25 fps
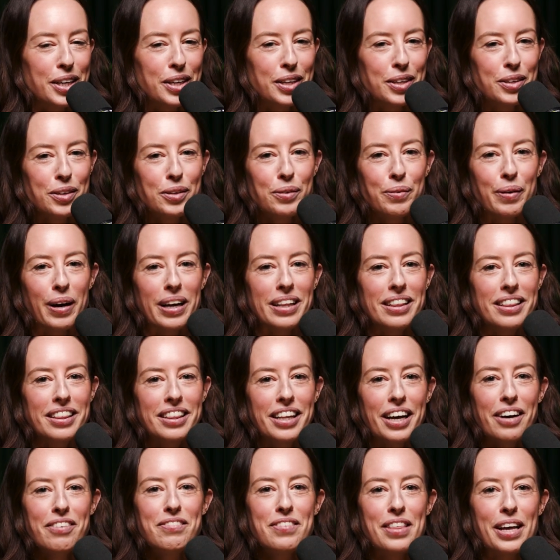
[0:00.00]
Oh, I
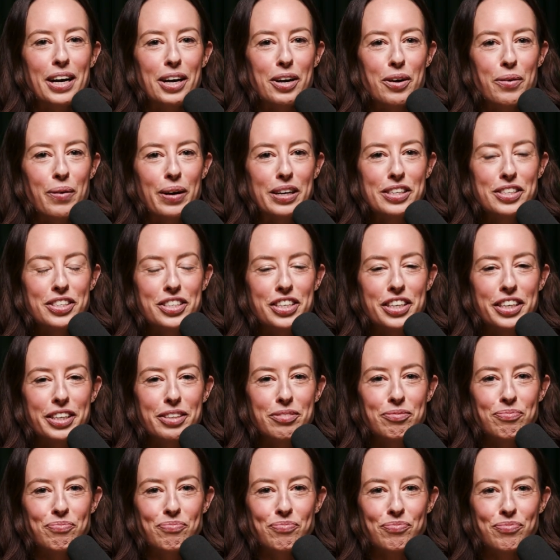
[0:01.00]
love that
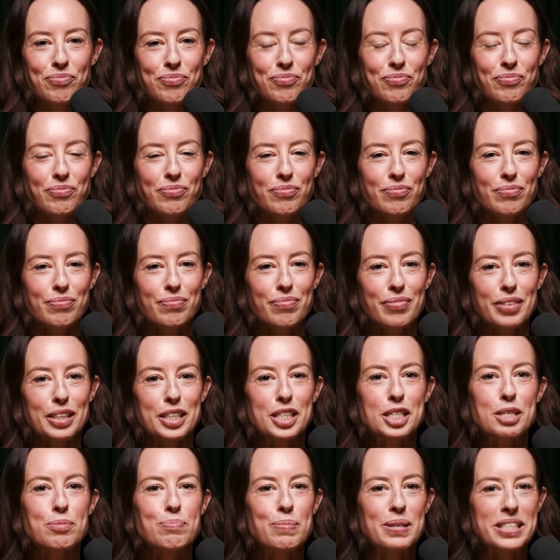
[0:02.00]
question.
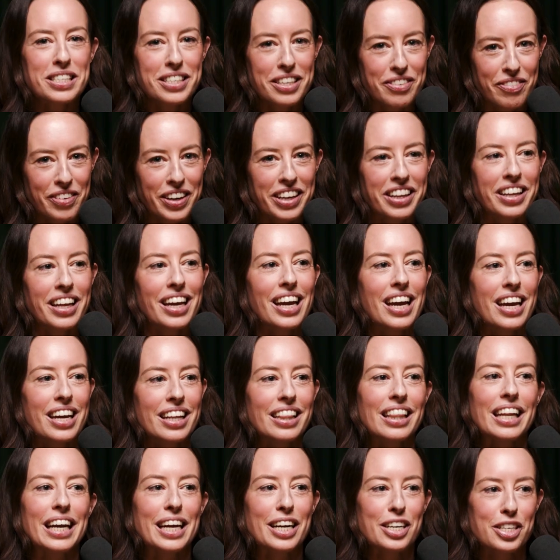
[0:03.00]
Specifically
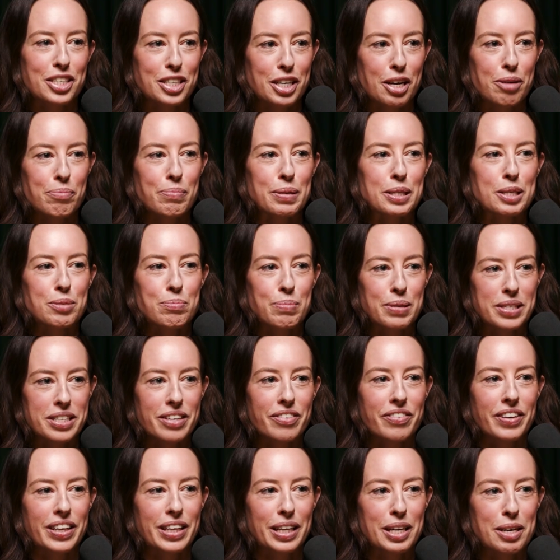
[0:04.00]
in leadership and
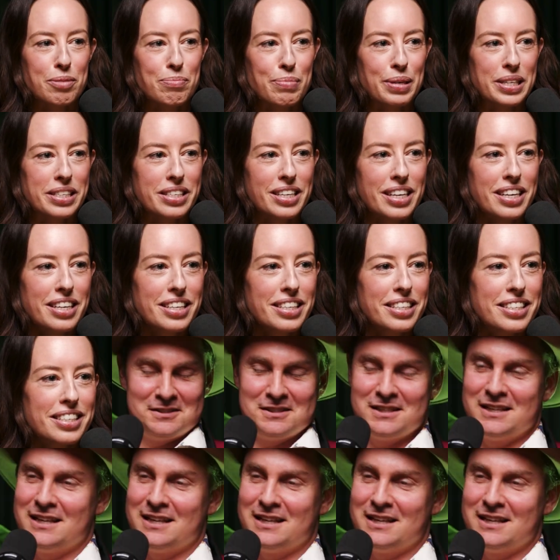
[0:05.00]
specifically in business?